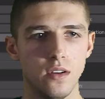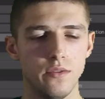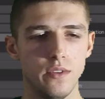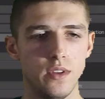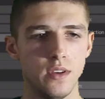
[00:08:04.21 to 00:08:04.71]

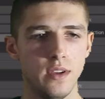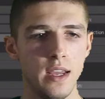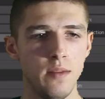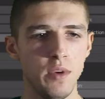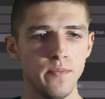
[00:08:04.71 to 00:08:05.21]
the
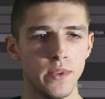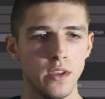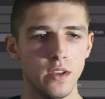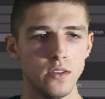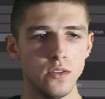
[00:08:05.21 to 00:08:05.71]
enemy.
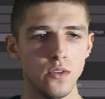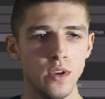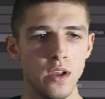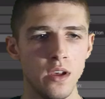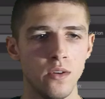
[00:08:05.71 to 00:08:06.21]
So
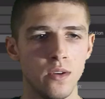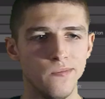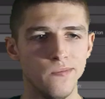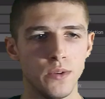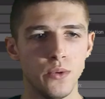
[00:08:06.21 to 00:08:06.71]
now
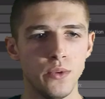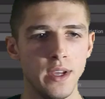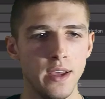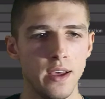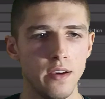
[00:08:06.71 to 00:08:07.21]
we will
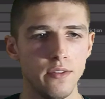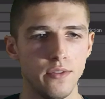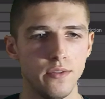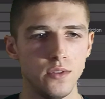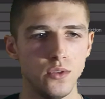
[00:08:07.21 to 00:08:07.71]
have
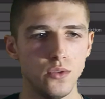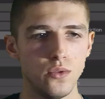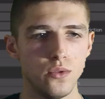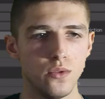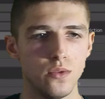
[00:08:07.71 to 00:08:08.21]

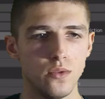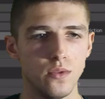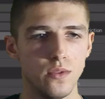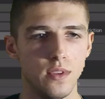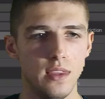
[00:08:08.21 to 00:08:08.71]
to
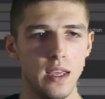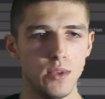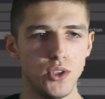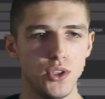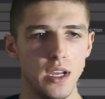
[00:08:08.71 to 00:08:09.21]

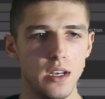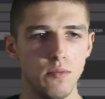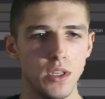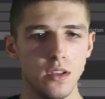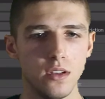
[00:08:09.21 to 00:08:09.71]
damage the
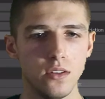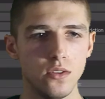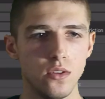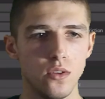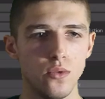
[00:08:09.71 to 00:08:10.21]
enemy.
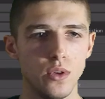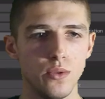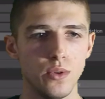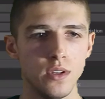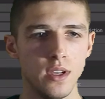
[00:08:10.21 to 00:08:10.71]
So we
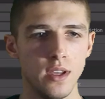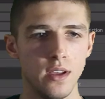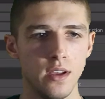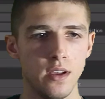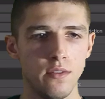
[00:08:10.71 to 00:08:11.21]
will
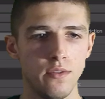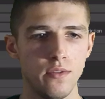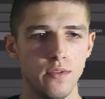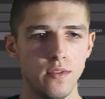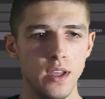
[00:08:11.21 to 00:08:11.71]
have
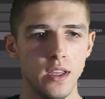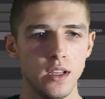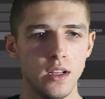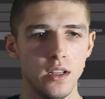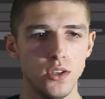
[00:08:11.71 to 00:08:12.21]
a
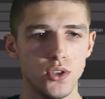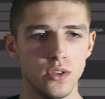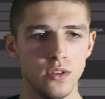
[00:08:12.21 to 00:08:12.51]
collision.